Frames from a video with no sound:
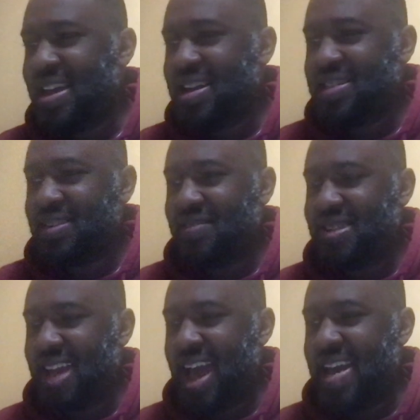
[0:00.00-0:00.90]
So
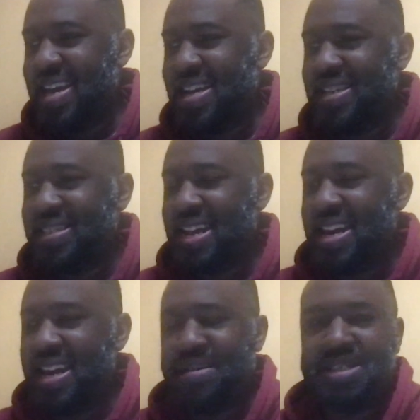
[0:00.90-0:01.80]
that is
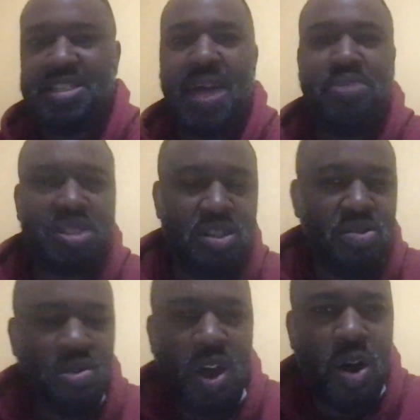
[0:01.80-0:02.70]
an
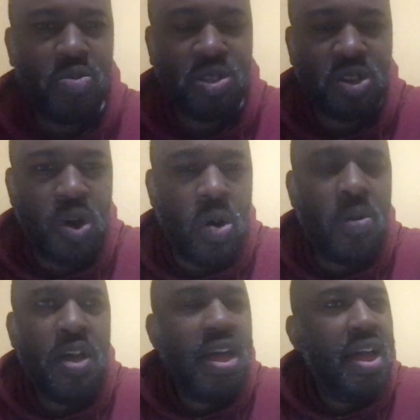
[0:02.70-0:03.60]
exceptional no.
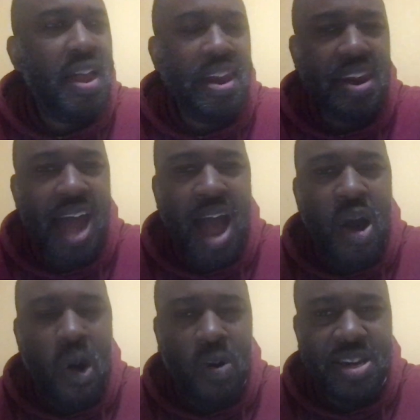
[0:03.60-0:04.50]
So not
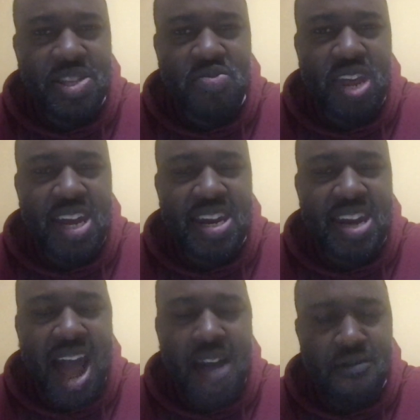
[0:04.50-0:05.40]
only do they
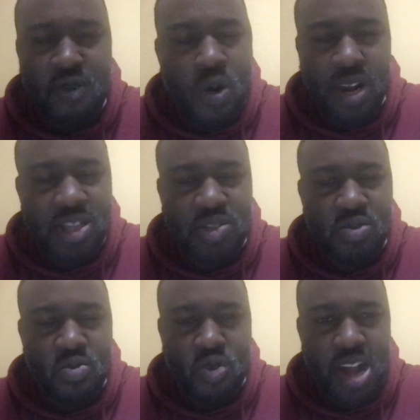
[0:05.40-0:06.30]
not fall into
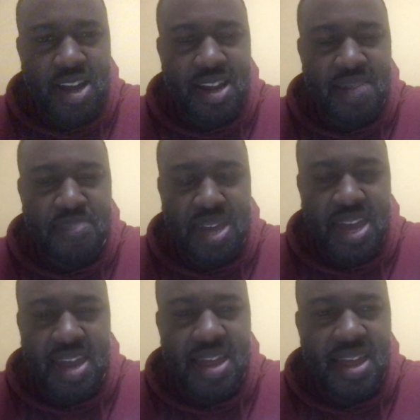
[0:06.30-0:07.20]
a regular
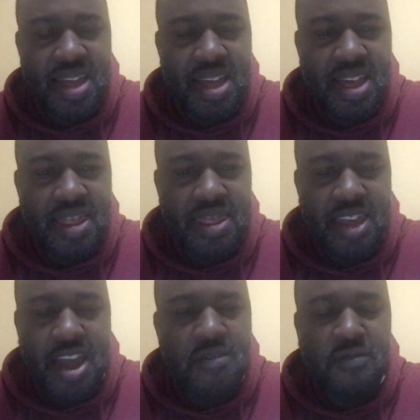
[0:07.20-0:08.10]
pit,
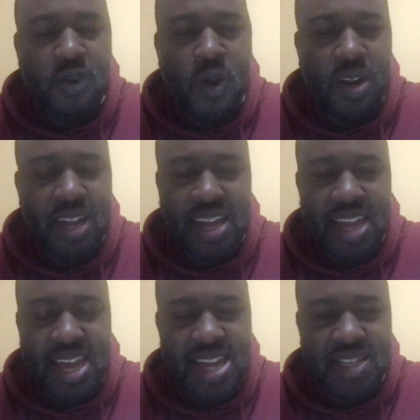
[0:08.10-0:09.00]
they're falling
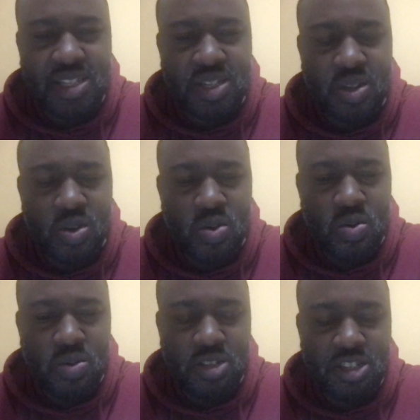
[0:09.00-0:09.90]

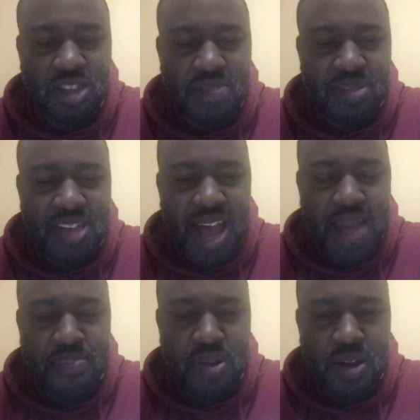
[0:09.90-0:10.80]
into some
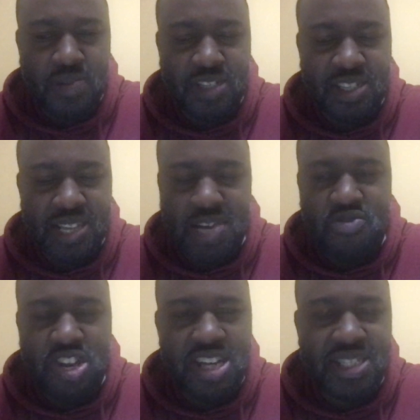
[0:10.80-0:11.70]
type of
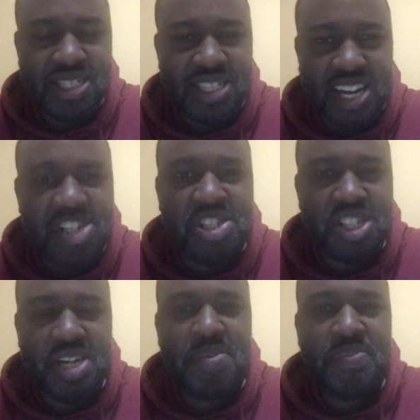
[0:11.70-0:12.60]
serious
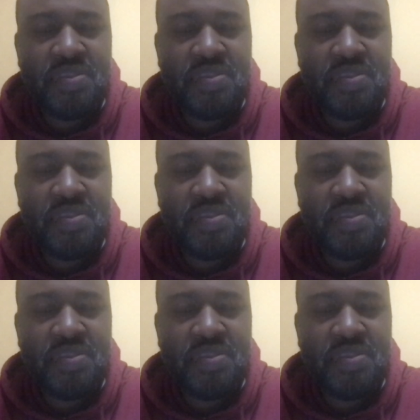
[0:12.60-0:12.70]
dungeon